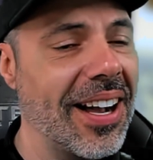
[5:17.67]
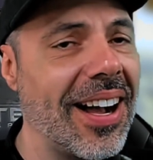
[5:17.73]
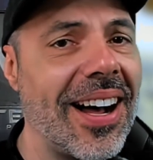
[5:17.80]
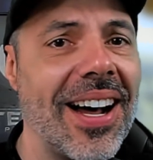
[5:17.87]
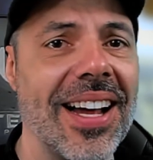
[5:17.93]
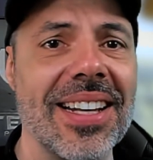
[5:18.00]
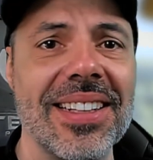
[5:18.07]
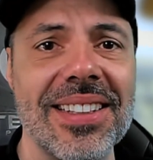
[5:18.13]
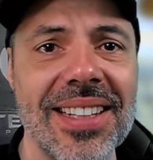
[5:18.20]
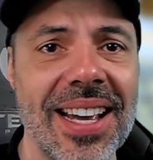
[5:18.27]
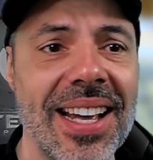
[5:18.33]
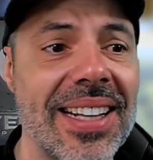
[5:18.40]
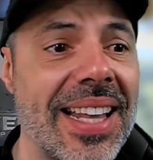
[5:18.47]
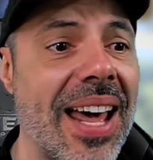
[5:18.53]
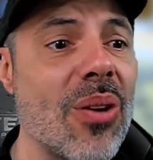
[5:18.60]
God
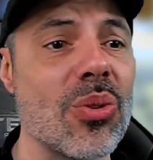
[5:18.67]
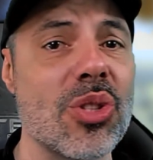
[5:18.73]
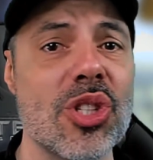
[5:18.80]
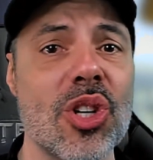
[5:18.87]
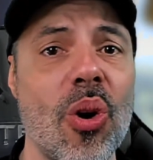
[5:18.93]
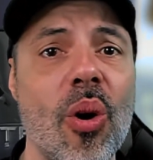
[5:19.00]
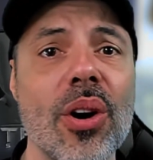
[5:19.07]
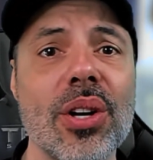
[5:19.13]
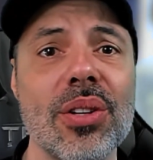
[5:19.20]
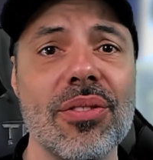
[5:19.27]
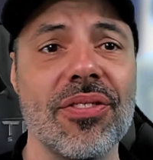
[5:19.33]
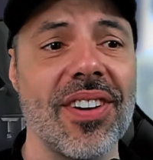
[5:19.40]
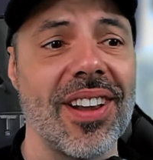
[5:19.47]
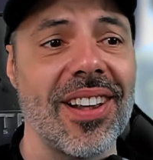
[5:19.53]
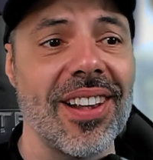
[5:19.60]
dang, that'll score you
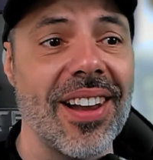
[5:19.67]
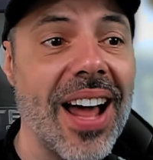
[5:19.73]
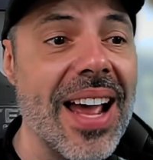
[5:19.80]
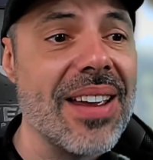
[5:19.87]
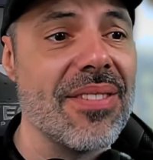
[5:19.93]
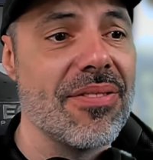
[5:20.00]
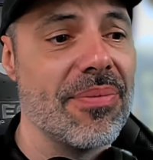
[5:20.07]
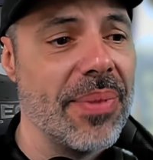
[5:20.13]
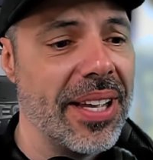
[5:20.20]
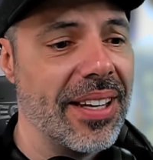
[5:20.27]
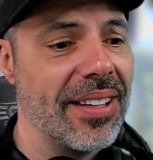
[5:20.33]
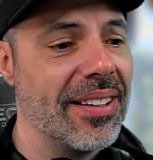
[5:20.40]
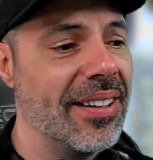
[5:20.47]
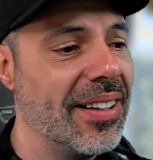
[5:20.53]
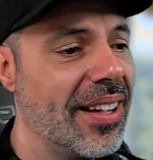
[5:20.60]
for life,
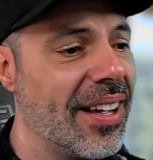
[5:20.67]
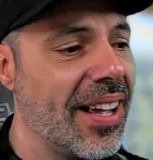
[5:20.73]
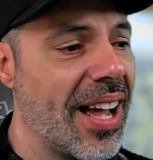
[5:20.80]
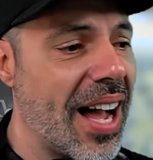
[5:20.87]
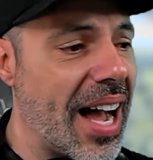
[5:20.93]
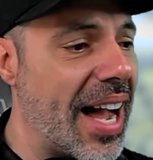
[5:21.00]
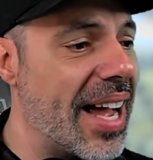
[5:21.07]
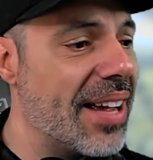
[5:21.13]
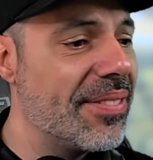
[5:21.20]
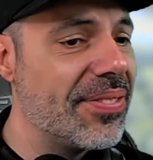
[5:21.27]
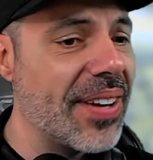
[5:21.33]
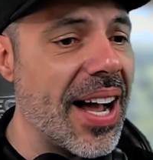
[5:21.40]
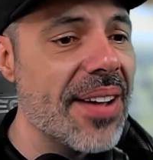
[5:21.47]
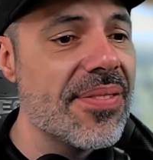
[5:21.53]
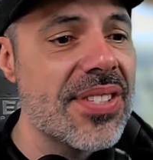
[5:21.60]
man. I've
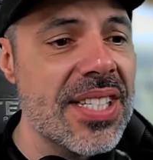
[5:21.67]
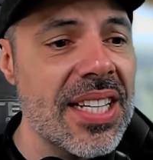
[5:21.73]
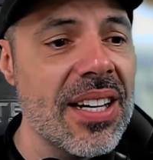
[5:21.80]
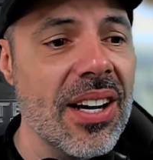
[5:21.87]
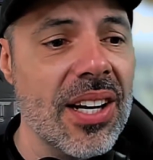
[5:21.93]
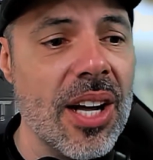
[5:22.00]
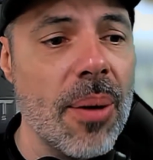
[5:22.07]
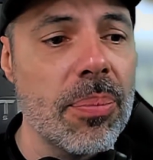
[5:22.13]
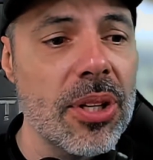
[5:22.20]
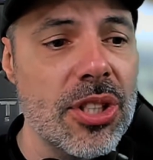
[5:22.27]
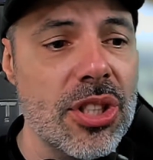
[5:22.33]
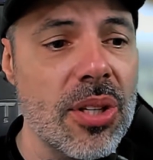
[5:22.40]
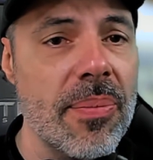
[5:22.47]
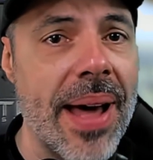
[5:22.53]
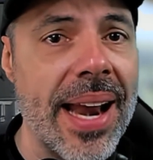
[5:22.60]
I've seen a couple of
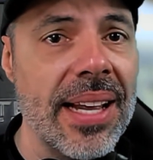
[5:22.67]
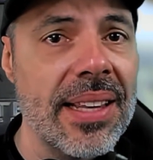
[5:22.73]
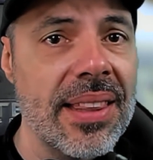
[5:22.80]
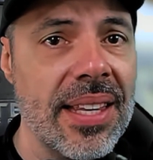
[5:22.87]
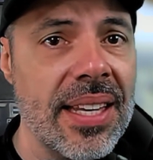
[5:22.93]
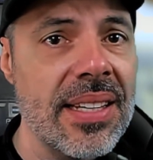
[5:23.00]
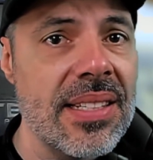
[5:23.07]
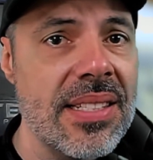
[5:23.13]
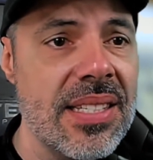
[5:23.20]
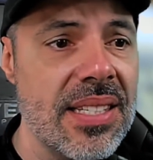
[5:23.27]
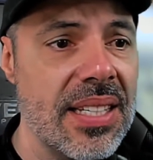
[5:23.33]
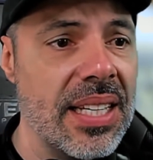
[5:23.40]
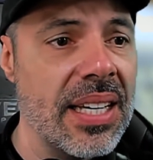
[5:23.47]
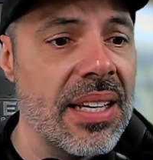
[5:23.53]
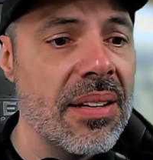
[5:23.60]
traumatic things
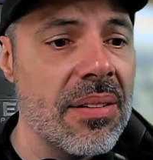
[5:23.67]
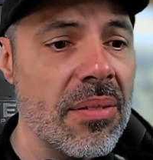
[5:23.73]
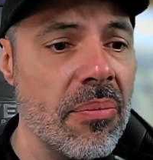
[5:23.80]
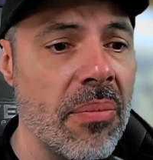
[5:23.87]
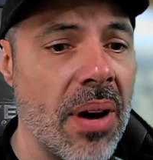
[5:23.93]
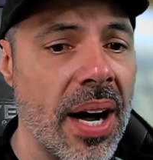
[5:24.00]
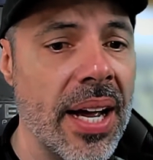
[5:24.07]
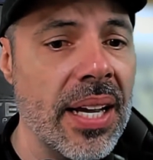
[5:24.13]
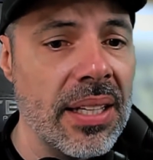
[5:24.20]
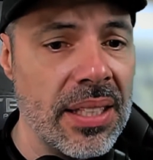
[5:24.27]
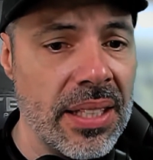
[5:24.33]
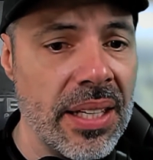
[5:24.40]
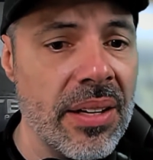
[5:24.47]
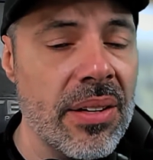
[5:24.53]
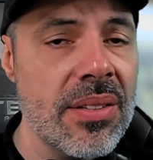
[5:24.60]
in my
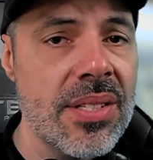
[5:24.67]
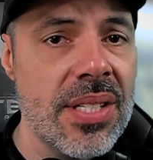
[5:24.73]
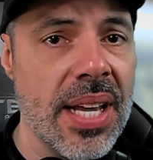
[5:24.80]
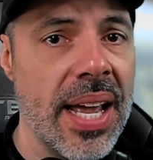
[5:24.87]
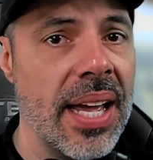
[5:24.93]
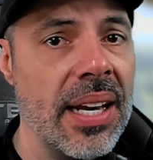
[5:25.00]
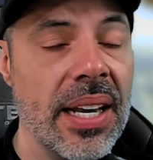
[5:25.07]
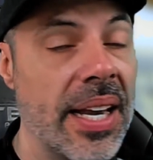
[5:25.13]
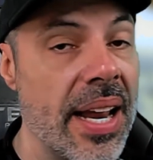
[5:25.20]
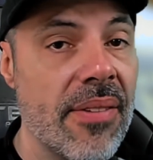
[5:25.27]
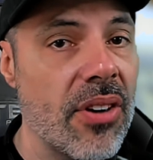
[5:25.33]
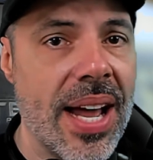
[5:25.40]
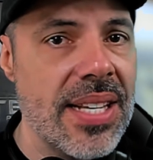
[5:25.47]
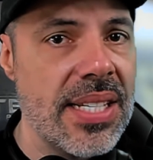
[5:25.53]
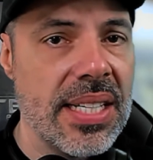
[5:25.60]
years, and
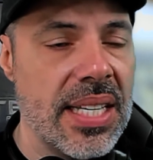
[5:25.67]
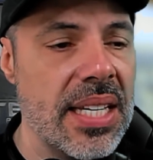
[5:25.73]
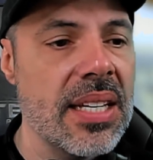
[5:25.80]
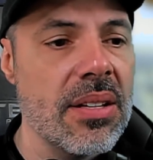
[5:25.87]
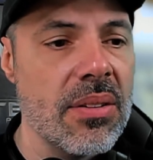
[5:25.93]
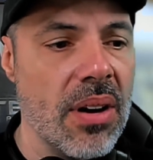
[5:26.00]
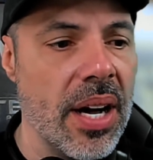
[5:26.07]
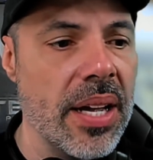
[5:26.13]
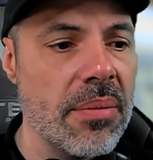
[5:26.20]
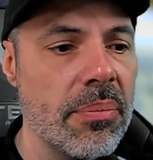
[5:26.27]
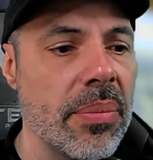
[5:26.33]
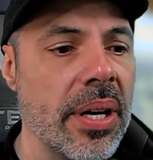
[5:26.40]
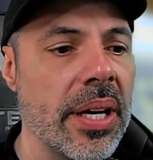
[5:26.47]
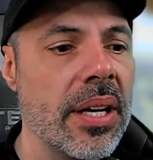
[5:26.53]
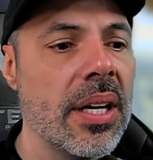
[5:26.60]
never as a kid, right?
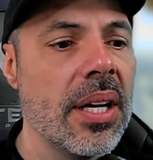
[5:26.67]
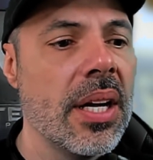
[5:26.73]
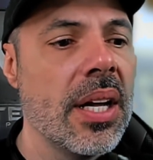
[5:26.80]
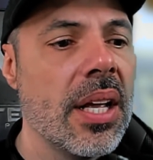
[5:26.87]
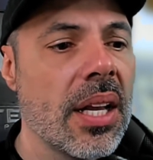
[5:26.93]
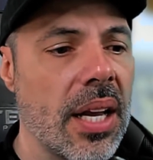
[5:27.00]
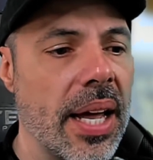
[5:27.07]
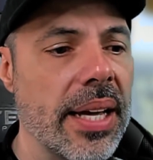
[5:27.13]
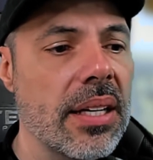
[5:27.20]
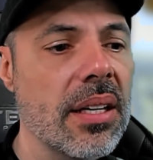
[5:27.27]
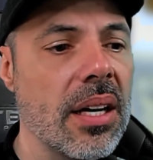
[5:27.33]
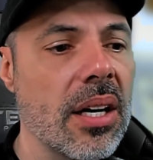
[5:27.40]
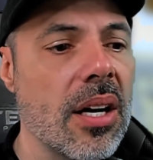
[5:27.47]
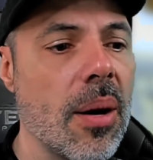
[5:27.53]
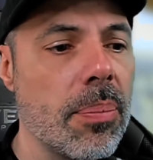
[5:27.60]
But like
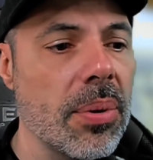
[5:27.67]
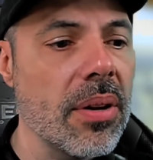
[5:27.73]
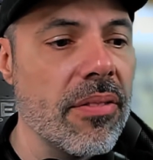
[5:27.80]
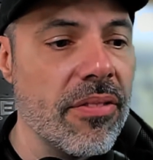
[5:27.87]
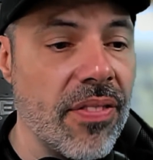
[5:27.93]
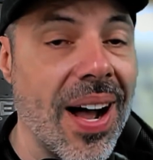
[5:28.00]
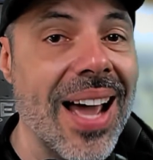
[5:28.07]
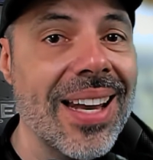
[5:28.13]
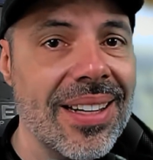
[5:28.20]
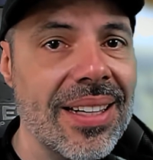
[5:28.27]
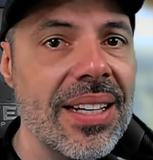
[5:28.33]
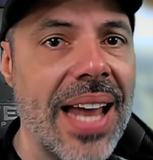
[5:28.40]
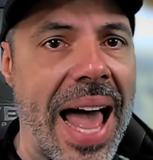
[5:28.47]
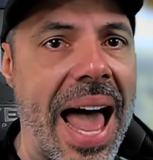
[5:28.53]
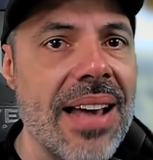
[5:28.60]
a couple of violent
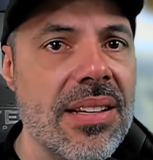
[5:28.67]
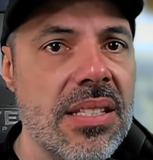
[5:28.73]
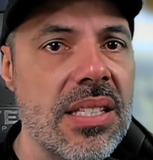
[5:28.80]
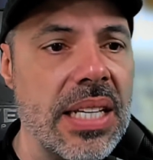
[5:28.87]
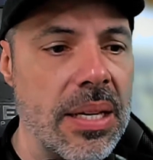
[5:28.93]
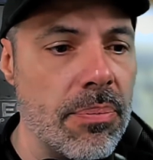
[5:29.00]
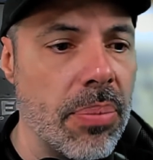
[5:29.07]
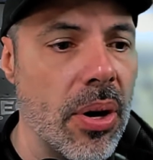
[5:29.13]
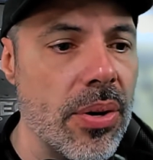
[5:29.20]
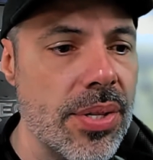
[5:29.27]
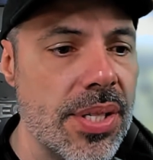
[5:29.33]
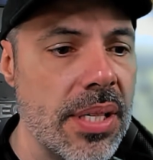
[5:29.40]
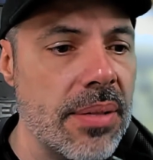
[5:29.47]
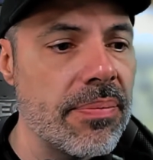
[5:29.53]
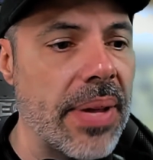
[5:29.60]
acts in
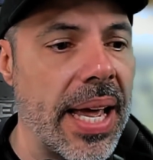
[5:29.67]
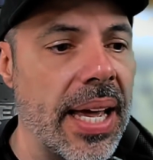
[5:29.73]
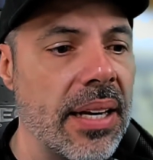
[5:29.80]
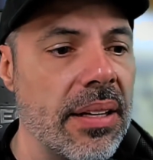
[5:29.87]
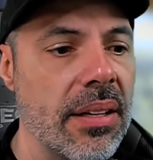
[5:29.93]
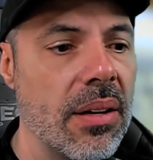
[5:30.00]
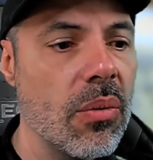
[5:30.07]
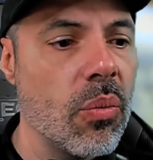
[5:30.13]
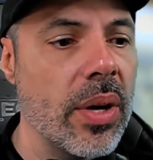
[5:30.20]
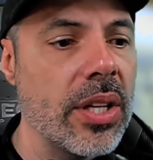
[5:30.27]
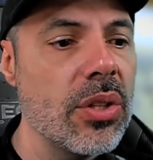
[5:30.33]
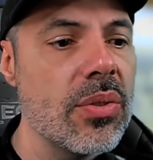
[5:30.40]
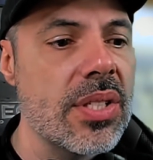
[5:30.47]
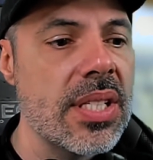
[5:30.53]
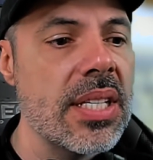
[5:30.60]
person, and when
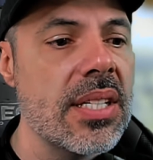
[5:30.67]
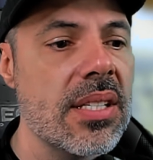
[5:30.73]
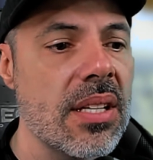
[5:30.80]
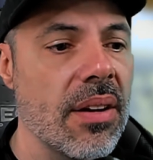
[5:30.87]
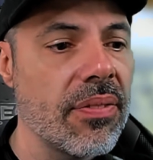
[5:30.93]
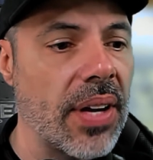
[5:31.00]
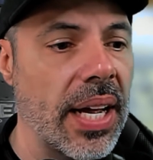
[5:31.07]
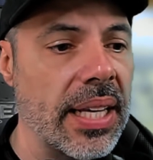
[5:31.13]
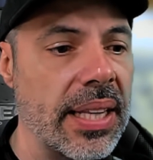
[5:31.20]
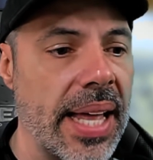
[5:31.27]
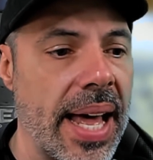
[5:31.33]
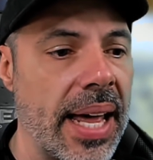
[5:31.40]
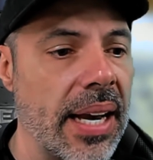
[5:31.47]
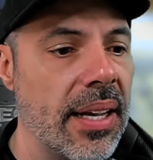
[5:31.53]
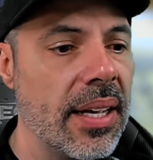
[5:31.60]
you see stuff like
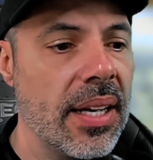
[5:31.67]
that,